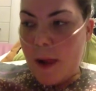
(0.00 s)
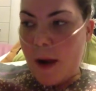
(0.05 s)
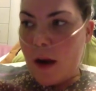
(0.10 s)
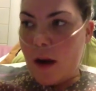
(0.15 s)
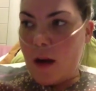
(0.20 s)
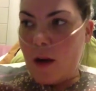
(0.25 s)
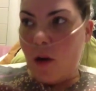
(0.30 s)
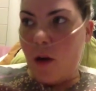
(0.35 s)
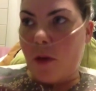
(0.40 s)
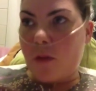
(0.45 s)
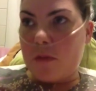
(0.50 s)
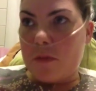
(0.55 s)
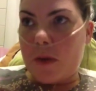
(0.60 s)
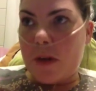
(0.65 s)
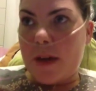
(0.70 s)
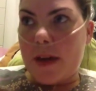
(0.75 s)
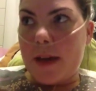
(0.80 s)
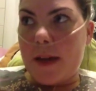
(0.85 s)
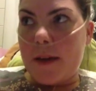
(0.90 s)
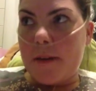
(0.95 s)
a lot of
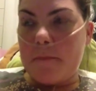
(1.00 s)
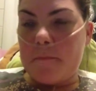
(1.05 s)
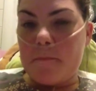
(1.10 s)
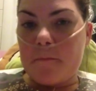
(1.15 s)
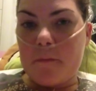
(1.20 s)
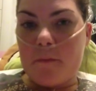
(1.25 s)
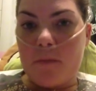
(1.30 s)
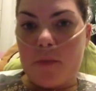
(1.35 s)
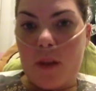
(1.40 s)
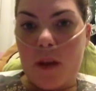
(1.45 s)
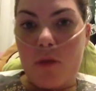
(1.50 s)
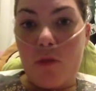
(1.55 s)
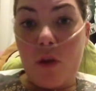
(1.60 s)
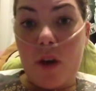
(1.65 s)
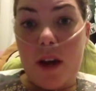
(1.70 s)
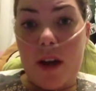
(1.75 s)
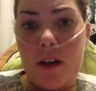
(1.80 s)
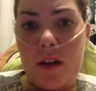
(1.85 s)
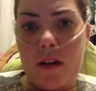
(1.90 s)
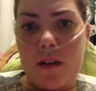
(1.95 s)
my
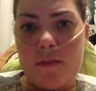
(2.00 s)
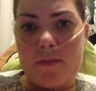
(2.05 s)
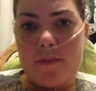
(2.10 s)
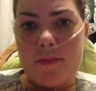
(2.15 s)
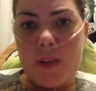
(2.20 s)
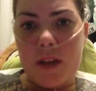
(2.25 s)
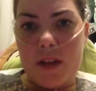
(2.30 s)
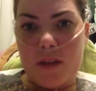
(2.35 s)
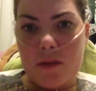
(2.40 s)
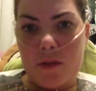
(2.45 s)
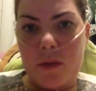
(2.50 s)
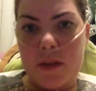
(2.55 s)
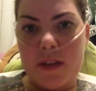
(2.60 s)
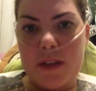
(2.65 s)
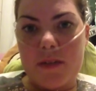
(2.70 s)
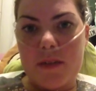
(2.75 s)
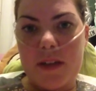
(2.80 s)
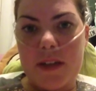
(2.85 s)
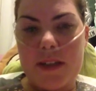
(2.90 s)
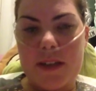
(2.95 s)
right lung is quite
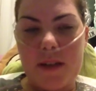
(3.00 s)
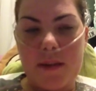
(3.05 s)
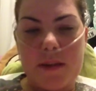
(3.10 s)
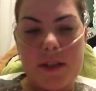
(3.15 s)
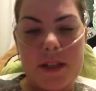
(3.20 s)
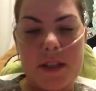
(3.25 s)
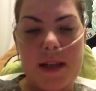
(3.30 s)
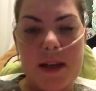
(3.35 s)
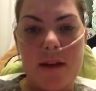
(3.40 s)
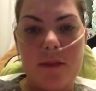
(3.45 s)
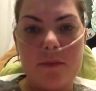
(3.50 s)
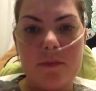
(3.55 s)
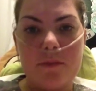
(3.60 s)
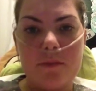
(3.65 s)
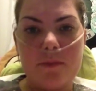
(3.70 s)
severely damaged now.